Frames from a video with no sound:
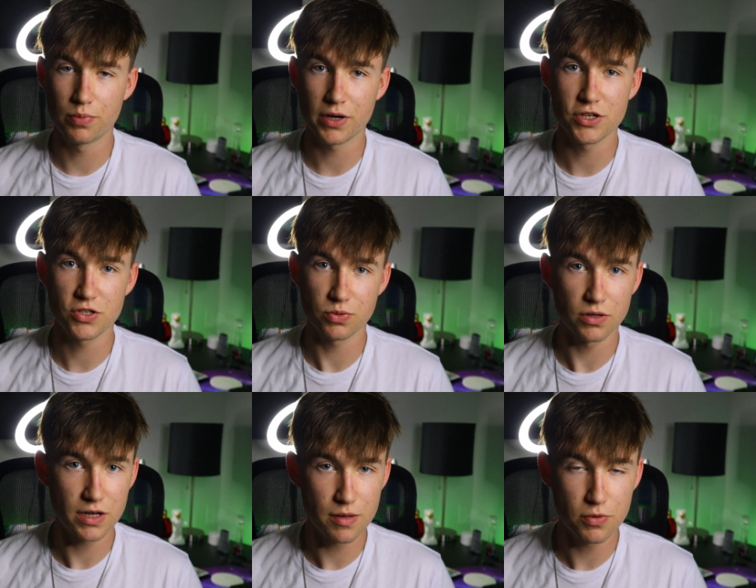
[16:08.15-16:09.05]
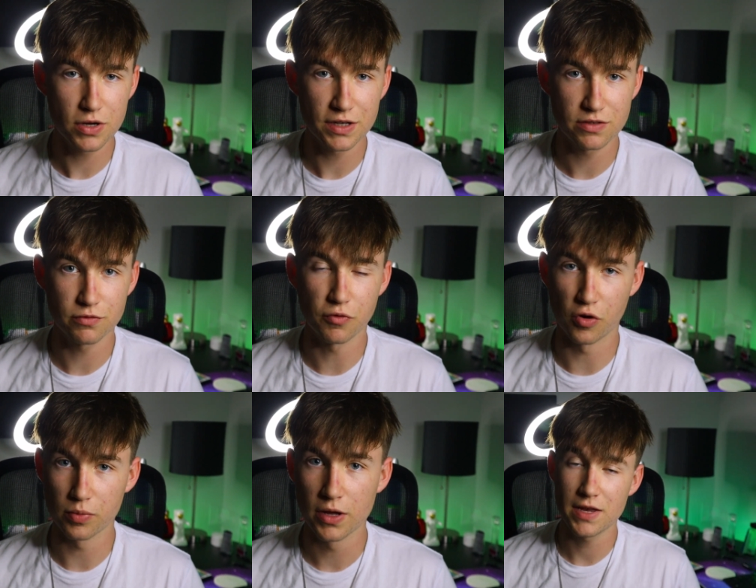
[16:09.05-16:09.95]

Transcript: but I just want to keep you guys informed.